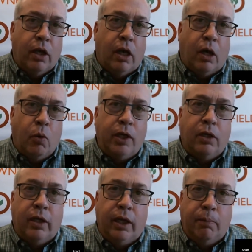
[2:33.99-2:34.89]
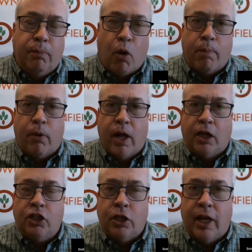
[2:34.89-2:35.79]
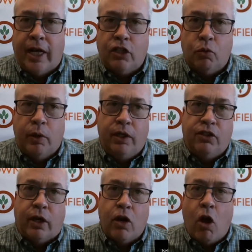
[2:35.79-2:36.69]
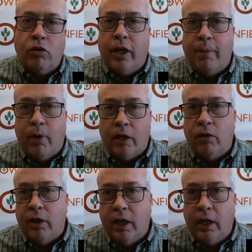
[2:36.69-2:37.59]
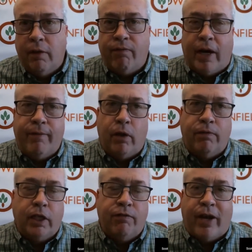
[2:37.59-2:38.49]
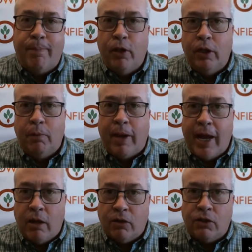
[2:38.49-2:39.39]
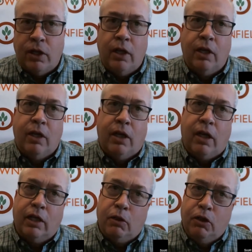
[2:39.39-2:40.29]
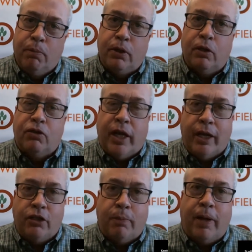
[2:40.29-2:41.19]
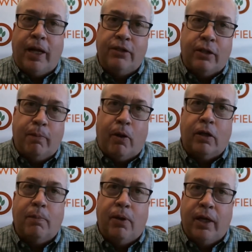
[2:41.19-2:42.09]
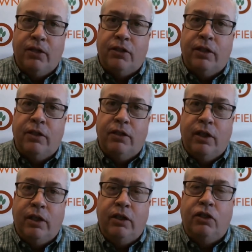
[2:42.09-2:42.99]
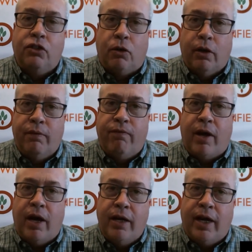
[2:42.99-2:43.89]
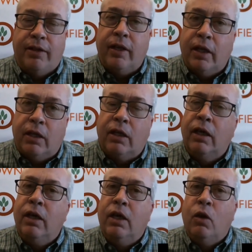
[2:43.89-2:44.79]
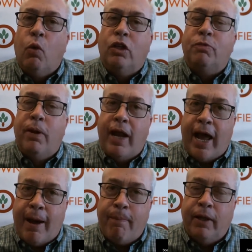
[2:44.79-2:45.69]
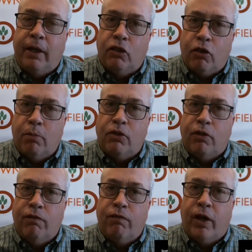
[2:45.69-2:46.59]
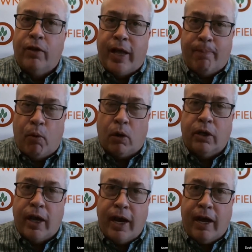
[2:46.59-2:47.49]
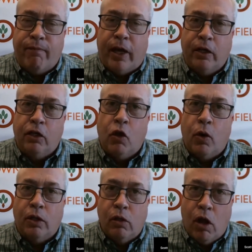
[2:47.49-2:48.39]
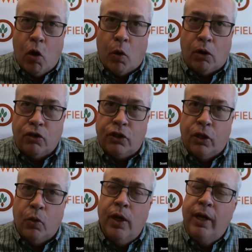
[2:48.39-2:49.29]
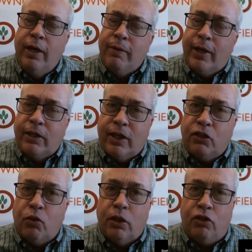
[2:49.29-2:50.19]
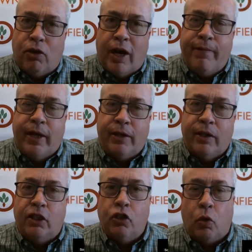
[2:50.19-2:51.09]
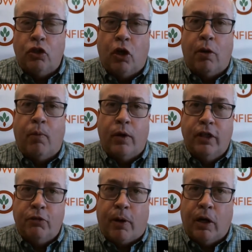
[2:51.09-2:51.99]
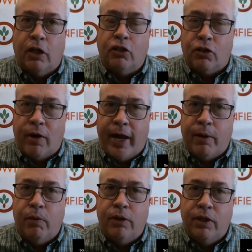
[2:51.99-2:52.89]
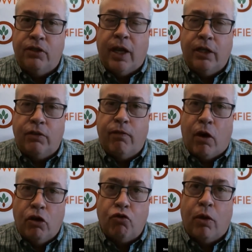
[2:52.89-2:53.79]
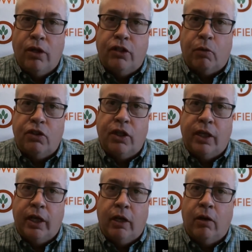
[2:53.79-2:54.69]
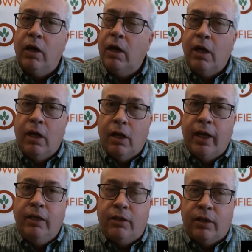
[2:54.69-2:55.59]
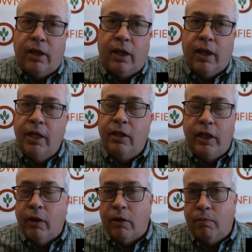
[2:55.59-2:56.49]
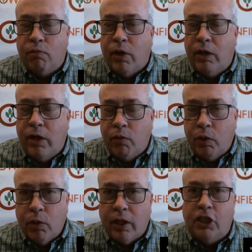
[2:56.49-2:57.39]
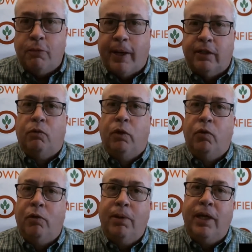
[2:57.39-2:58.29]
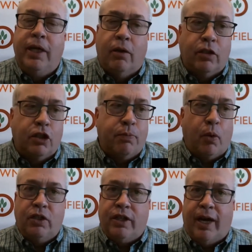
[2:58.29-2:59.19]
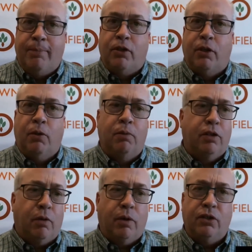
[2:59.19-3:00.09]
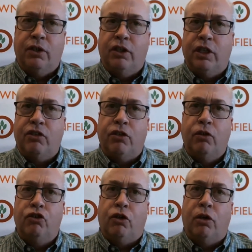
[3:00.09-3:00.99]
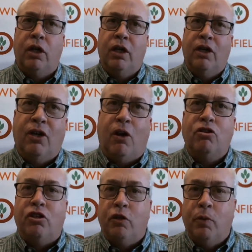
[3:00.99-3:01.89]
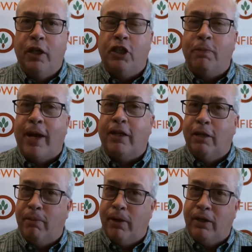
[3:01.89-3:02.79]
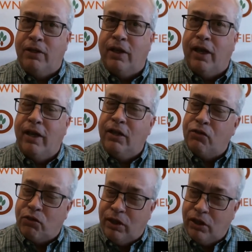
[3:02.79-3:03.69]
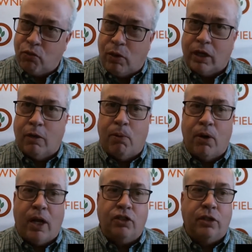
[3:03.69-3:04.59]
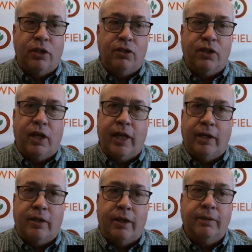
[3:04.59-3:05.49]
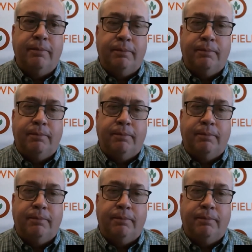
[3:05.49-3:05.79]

Uh, weekly pork production last week set an all-time record again at five hundred fifty-five million pounds. Uh, you, you put those kind of supplies on the marketplace, and, and you certainly find, I think, what's been happening in terms of uh, that pork cutout value going lower. So that, that's really driving, I think, short-term where these markets are at with these kinds of large runs that we're seeing here late uh, late in the year. And, and, and we really expected we would be here at this point in time, so don't want to suggest those are larger than we expected, but uh, it is it is record production that's sitting out there.